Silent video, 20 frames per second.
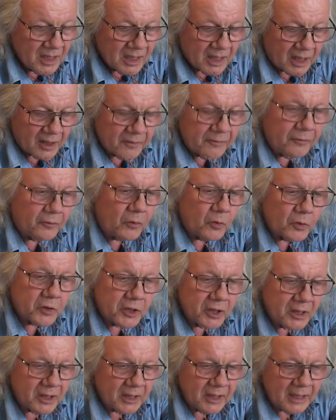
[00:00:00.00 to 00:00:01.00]

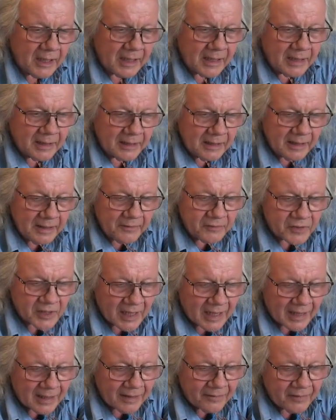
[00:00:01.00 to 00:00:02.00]
Unfortunately, it leaves a
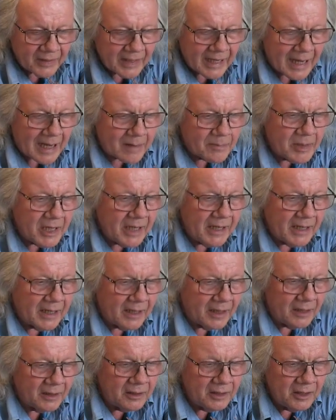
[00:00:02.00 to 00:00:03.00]
hell of a gap
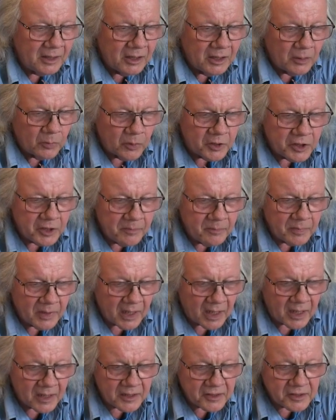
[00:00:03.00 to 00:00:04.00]
here, which
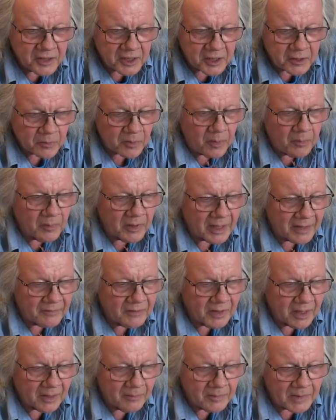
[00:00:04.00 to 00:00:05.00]
implies this one would have
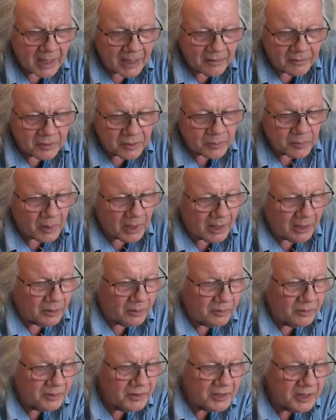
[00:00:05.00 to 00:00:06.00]
to come down as
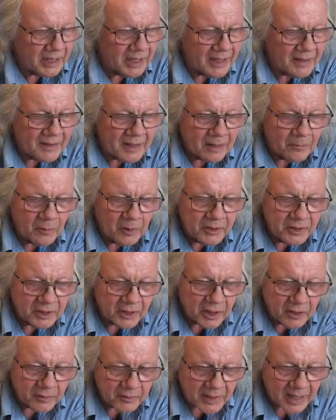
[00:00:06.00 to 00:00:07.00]
well, and to get that one to
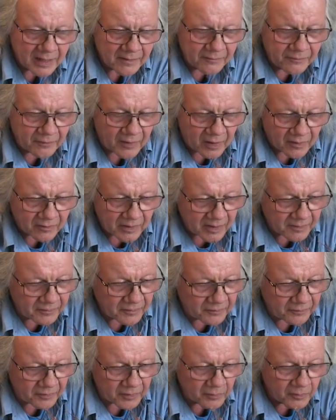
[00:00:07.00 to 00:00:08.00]
go down far enough
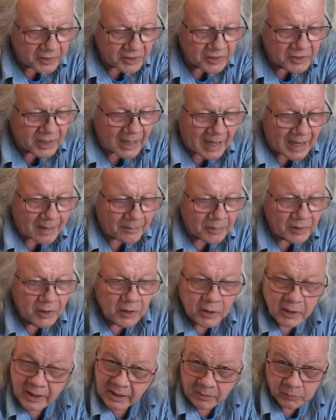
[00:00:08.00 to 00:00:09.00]
to fill this gap,
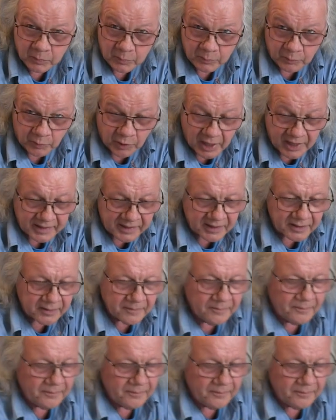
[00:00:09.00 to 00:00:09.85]
it would break.